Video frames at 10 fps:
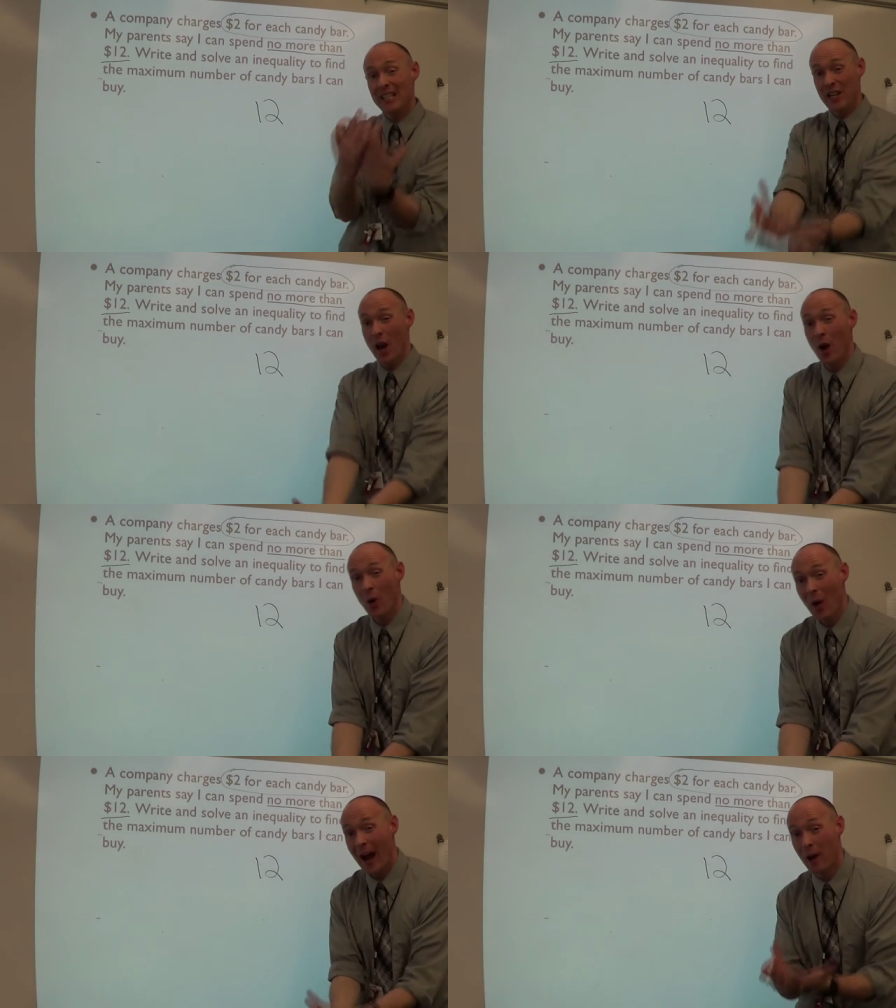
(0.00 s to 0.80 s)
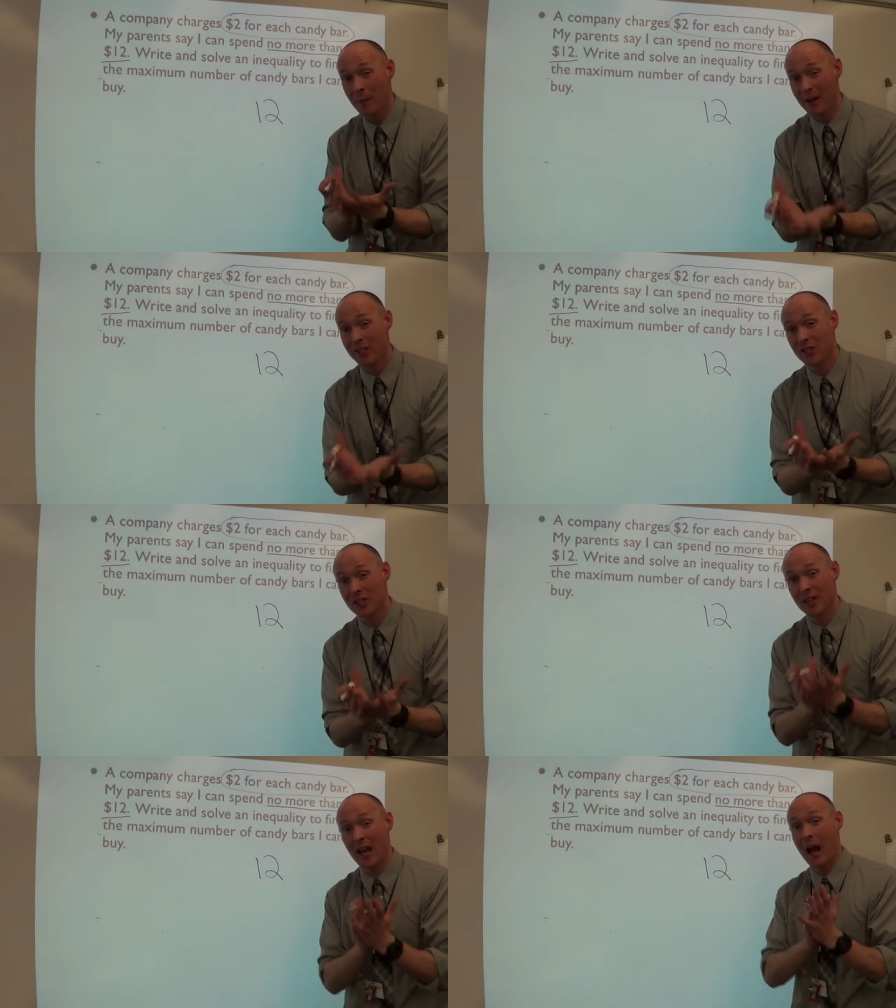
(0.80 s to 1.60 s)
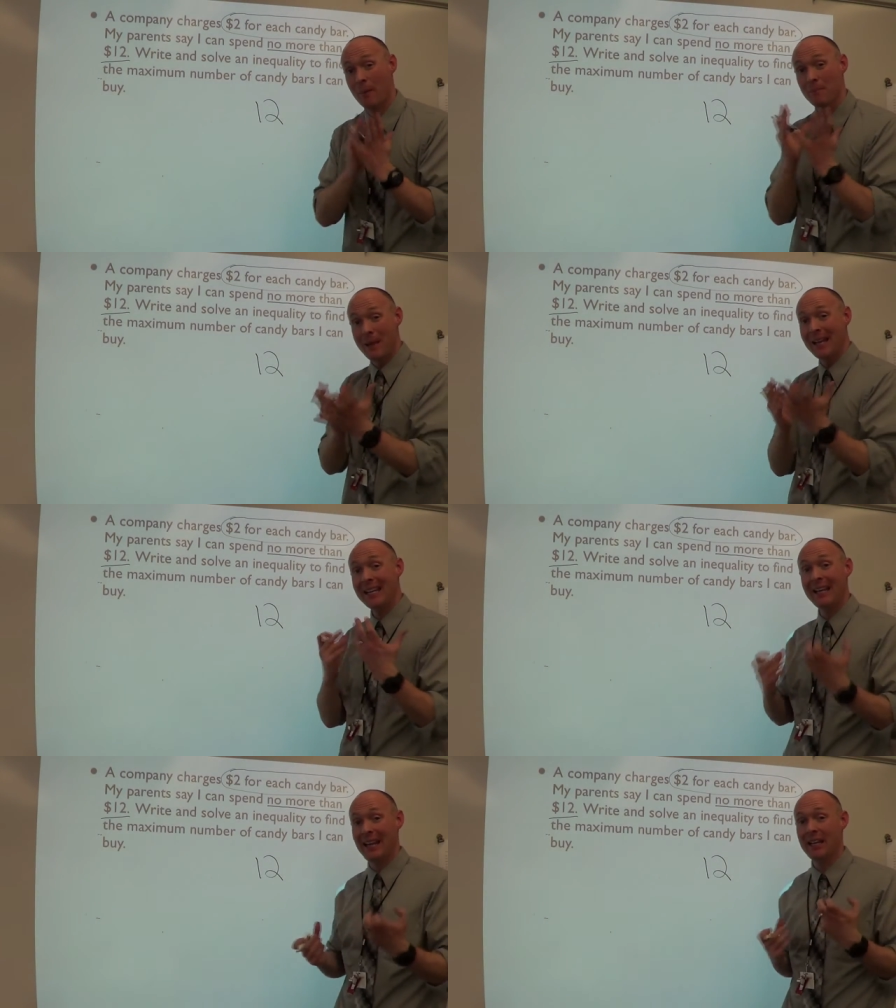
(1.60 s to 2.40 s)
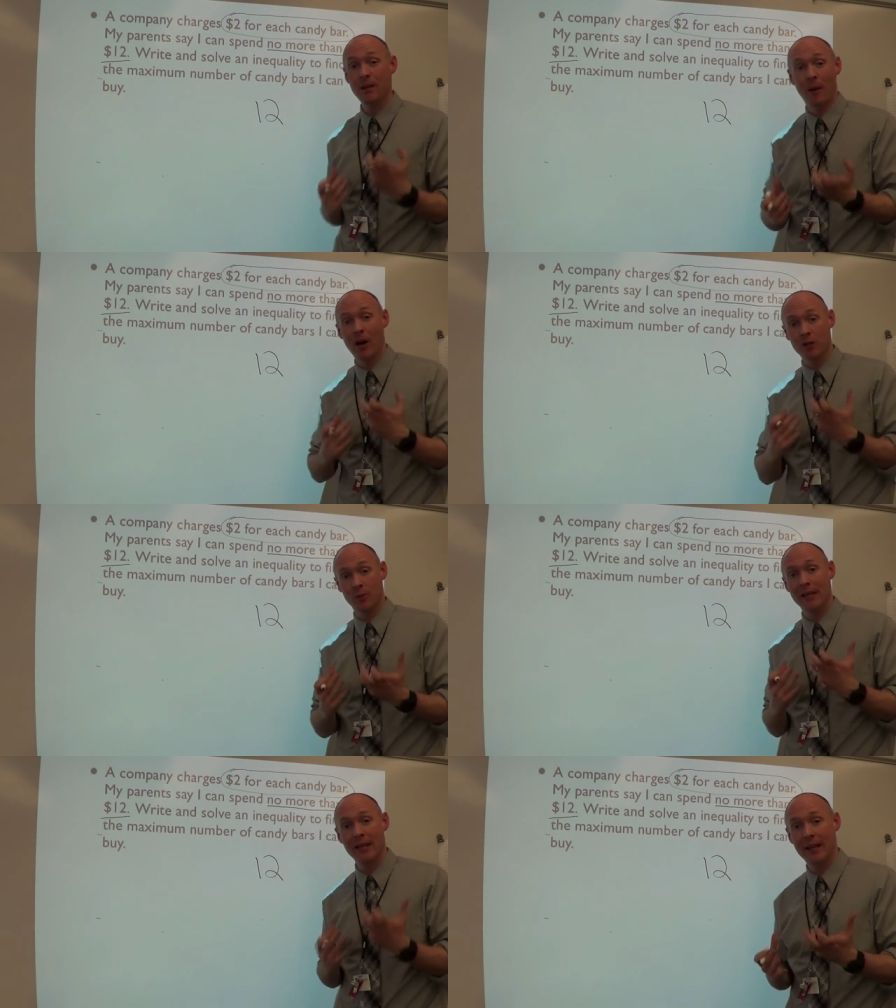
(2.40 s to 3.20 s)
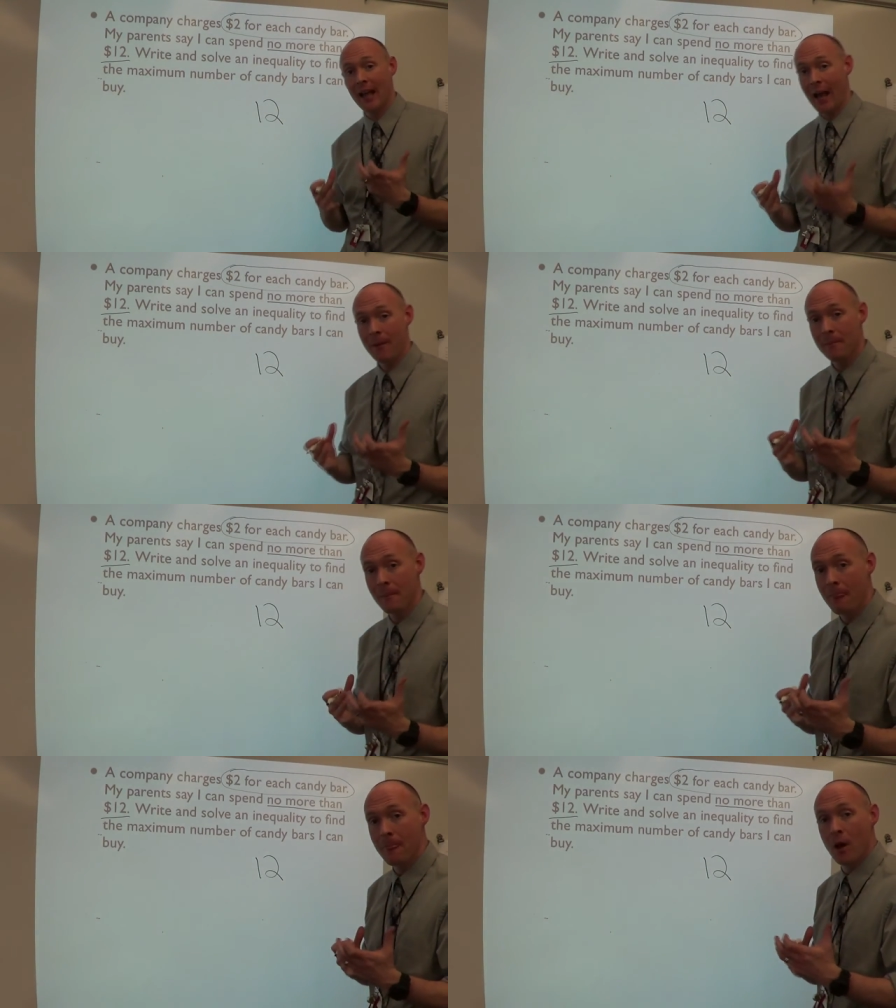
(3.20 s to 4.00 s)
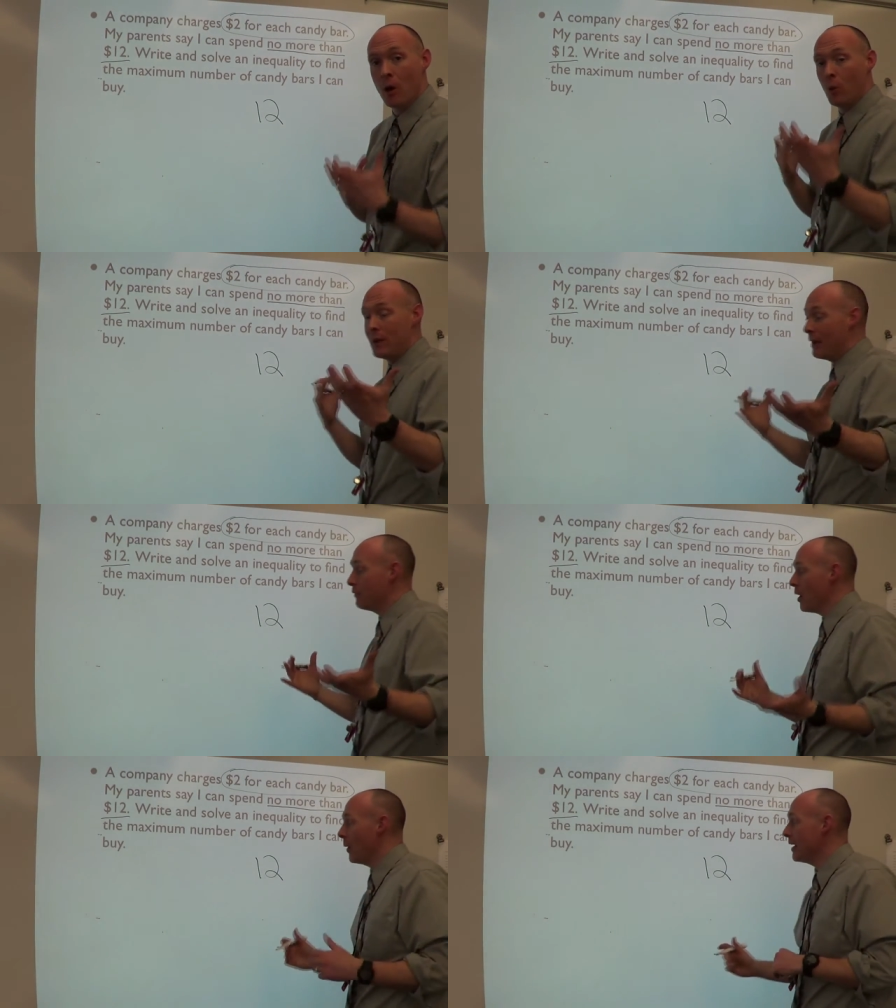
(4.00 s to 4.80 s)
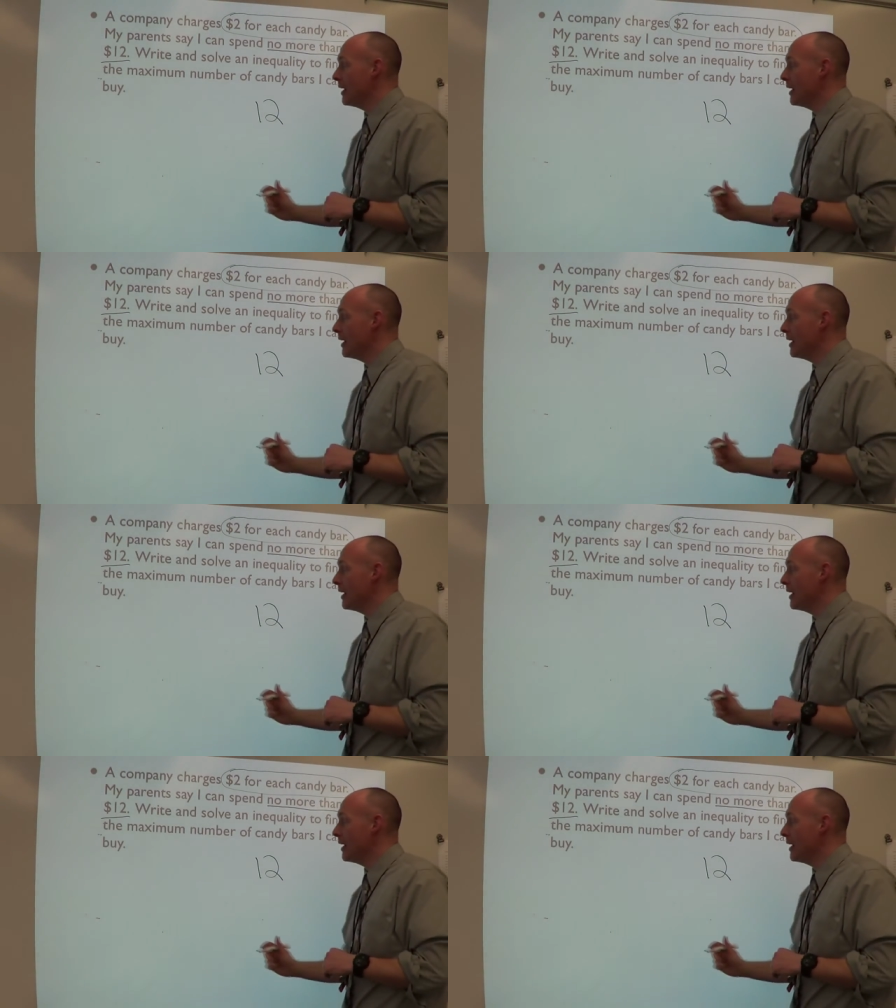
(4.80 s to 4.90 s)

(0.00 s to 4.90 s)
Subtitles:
know how many candy bars we can get? We have no